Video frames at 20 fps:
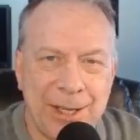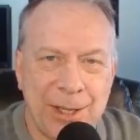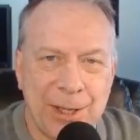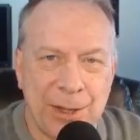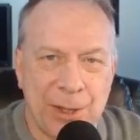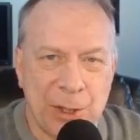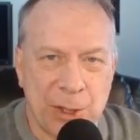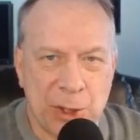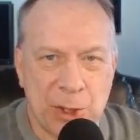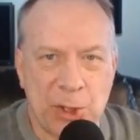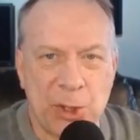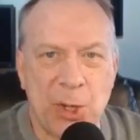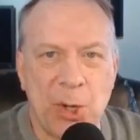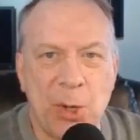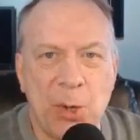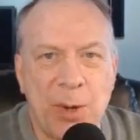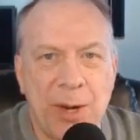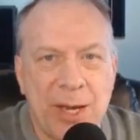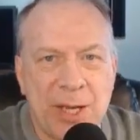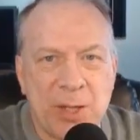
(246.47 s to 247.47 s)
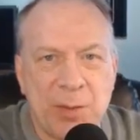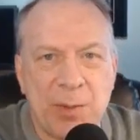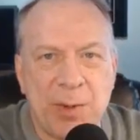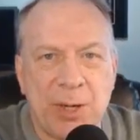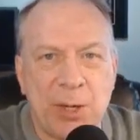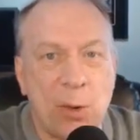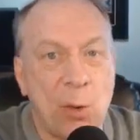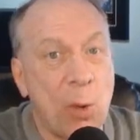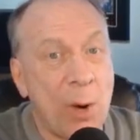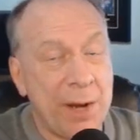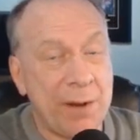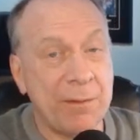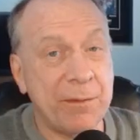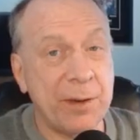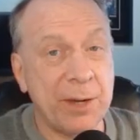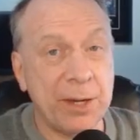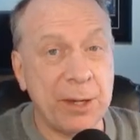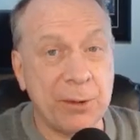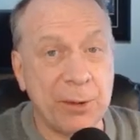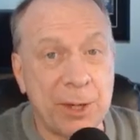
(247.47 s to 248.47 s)
The snow has been quite
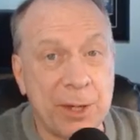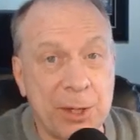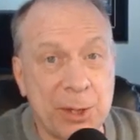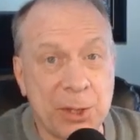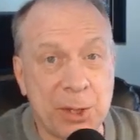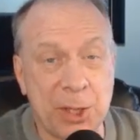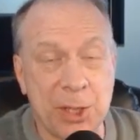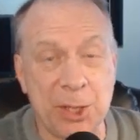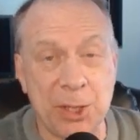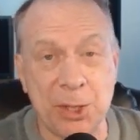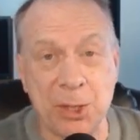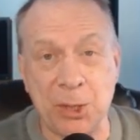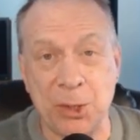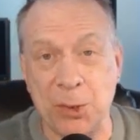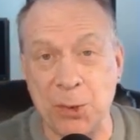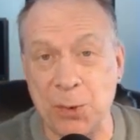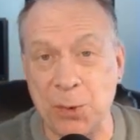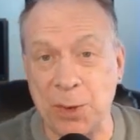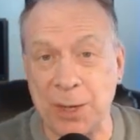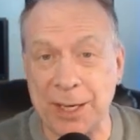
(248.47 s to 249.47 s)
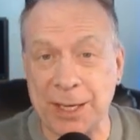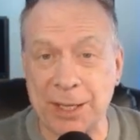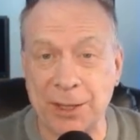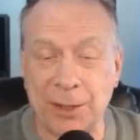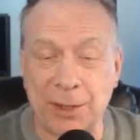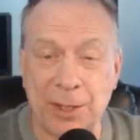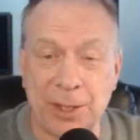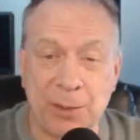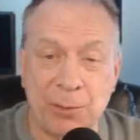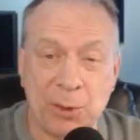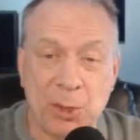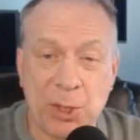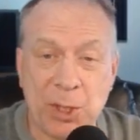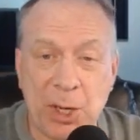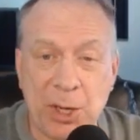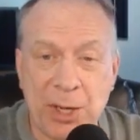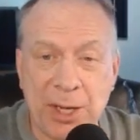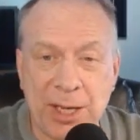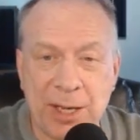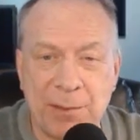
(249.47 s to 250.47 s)
vigorous in New England. We're
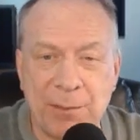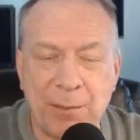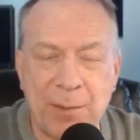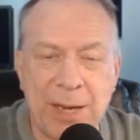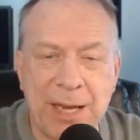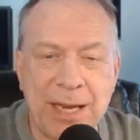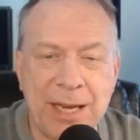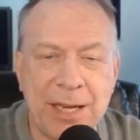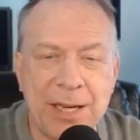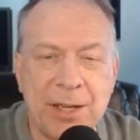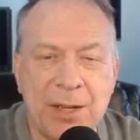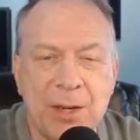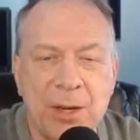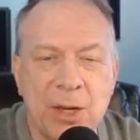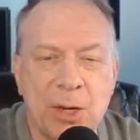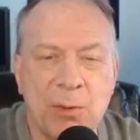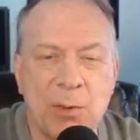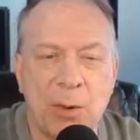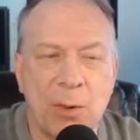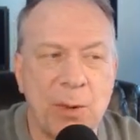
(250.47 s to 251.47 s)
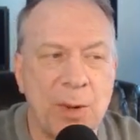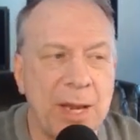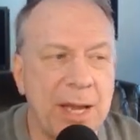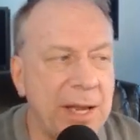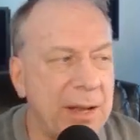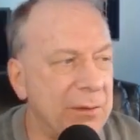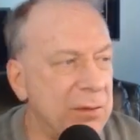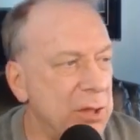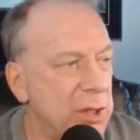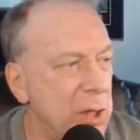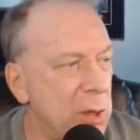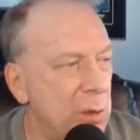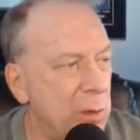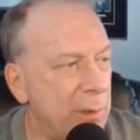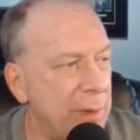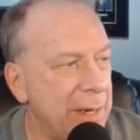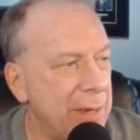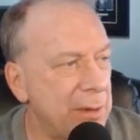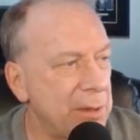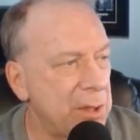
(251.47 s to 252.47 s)
starting in Maine here, where we have snow
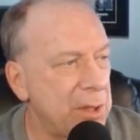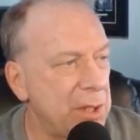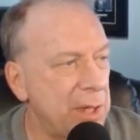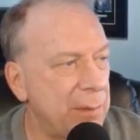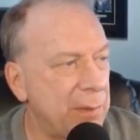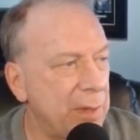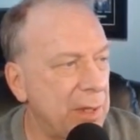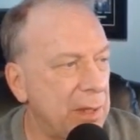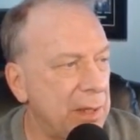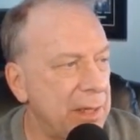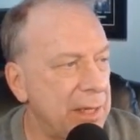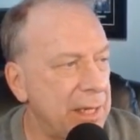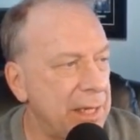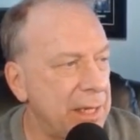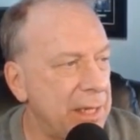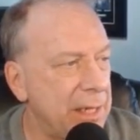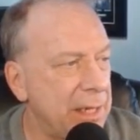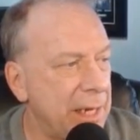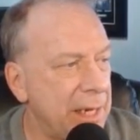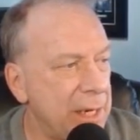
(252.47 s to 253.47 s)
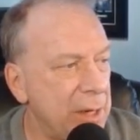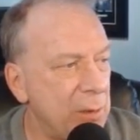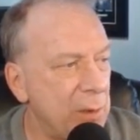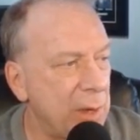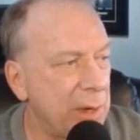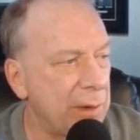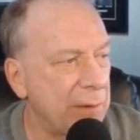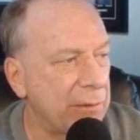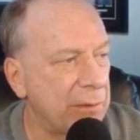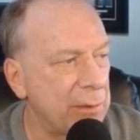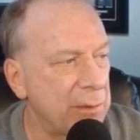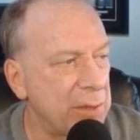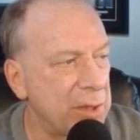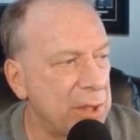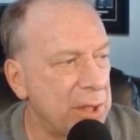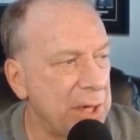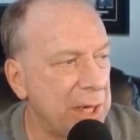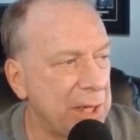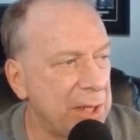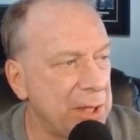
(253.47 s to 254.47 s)
amounts typically anywhere from
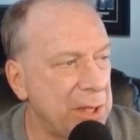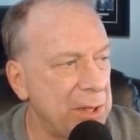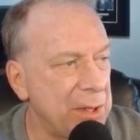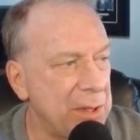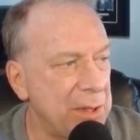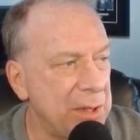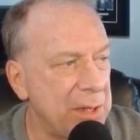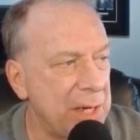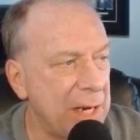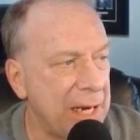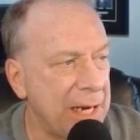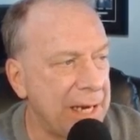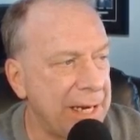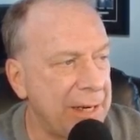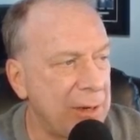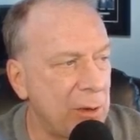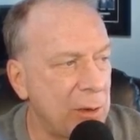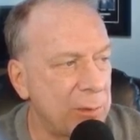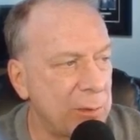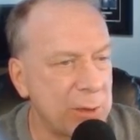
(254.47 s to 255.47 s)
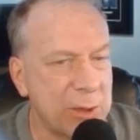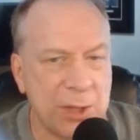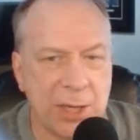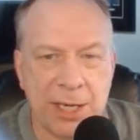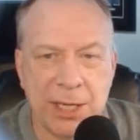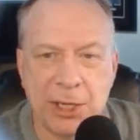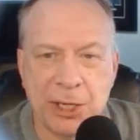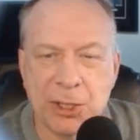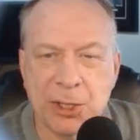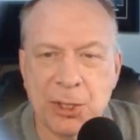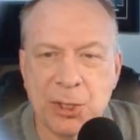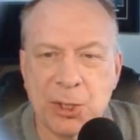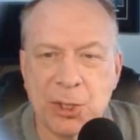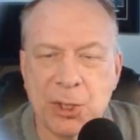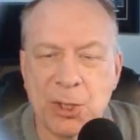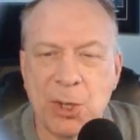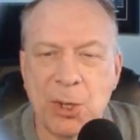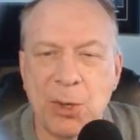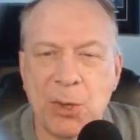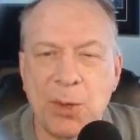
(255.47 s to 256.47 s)
6 to 9, almost 10 inches of
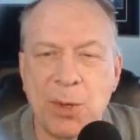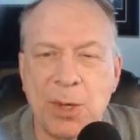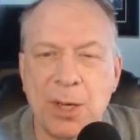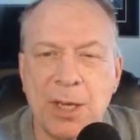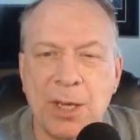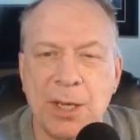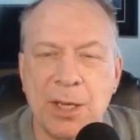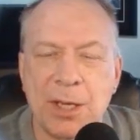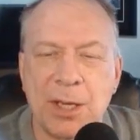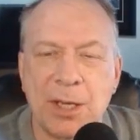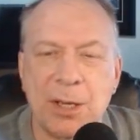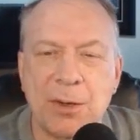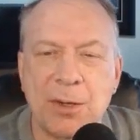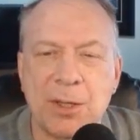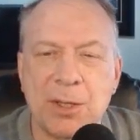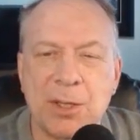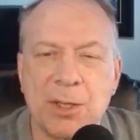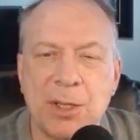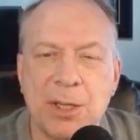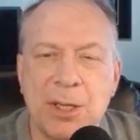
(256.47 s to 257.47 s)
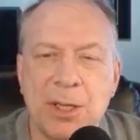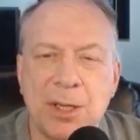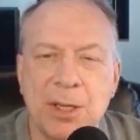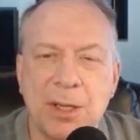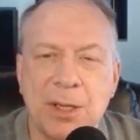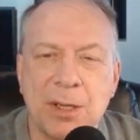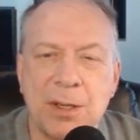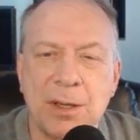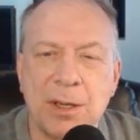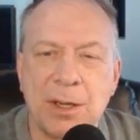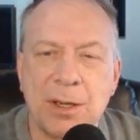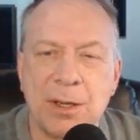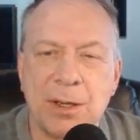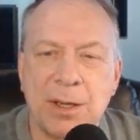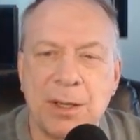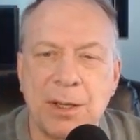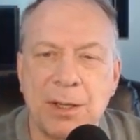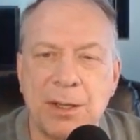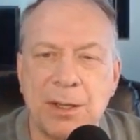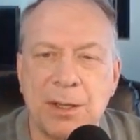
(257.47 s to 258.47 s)
snow. You can see there
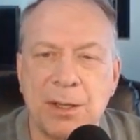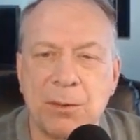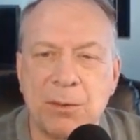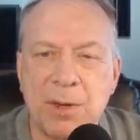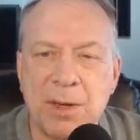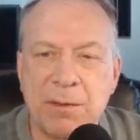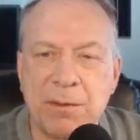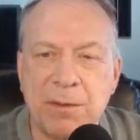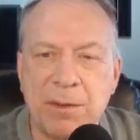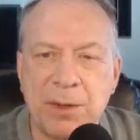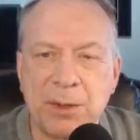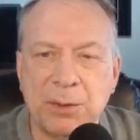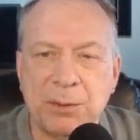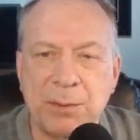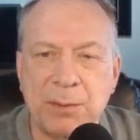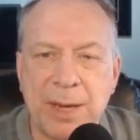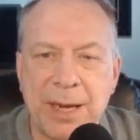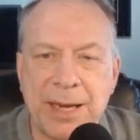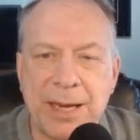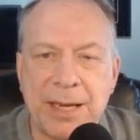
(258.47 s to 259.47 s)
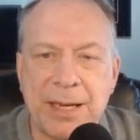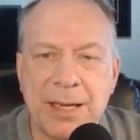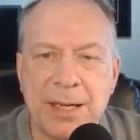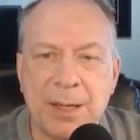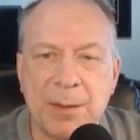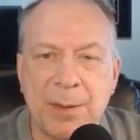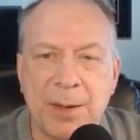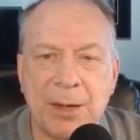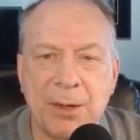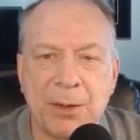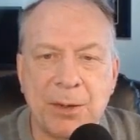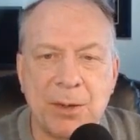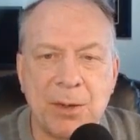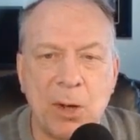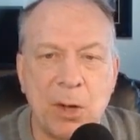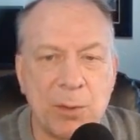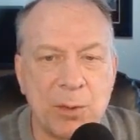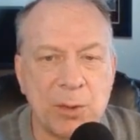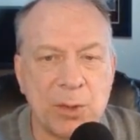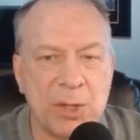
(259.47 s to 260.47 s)
in Reedfield, Maine, about
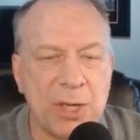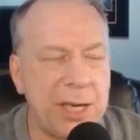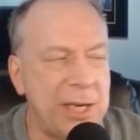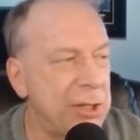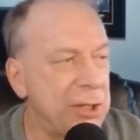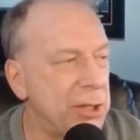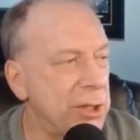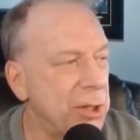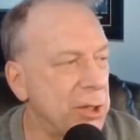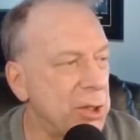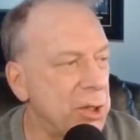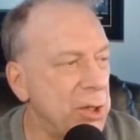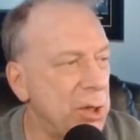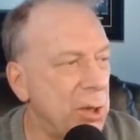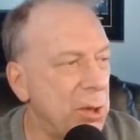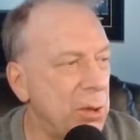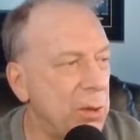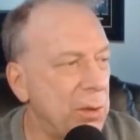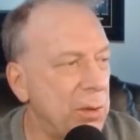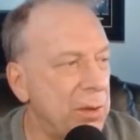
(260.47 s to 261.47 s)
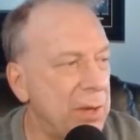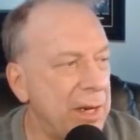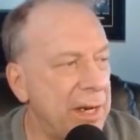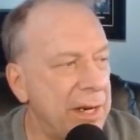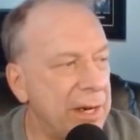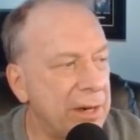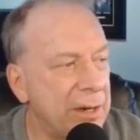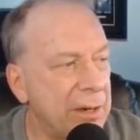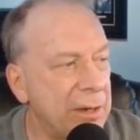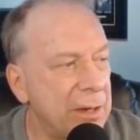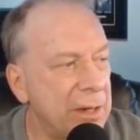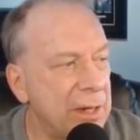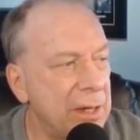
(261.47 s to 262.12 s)
almost 10 inches of snow there.